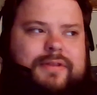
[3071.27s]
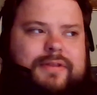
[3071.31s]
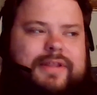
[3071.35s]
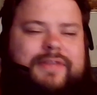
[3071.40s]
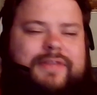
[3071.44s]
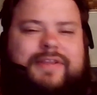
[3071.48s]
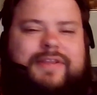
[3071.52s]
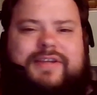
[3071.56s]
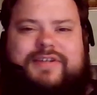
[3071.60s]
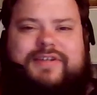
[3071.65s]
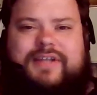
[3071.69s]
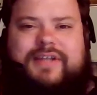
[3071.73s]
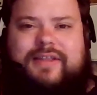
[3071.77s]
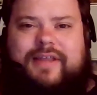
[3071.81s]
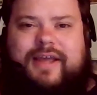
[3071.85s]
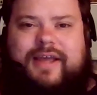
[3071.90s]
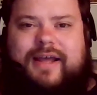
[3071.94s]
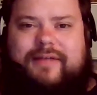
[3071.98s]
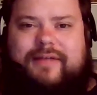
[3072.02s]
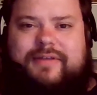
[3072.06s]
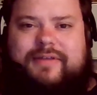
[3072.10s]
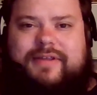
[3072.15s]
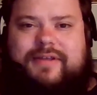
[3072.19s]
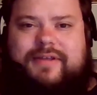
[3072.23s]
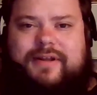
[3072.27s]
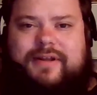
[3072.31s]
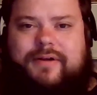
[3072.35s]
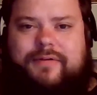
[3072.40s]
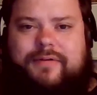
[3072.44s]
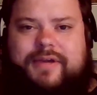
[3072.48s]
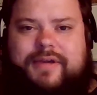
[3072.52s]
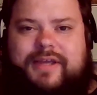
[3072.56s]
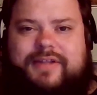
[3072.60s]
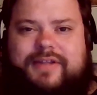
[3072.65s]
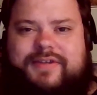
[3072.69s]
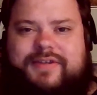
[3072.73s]
that they said they had
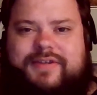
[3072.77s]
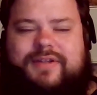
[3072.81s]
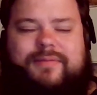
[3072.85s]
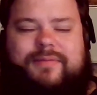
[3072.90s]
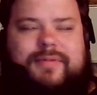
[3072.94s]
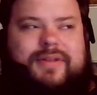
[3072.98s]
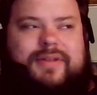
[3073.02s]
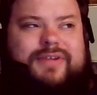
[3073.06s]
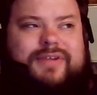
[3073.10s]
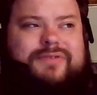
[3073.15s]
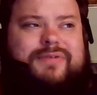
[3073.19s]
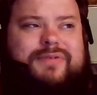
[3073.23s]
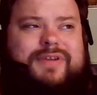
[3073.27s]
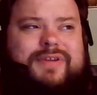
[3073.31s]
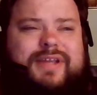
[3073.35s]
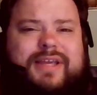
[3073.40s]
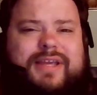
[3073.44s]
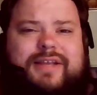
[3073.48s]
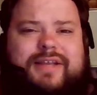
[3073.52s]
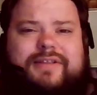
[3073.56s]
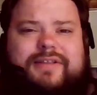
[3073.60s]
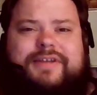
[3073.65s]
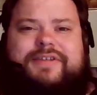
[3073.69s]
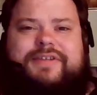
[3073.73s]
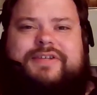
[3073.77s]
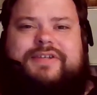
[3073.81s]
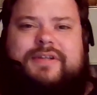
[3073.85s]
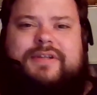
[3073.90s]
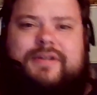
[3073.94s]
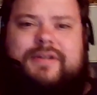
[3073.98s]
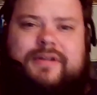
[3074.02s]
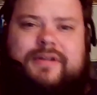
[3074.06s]
kids in them, and it's ridiculous,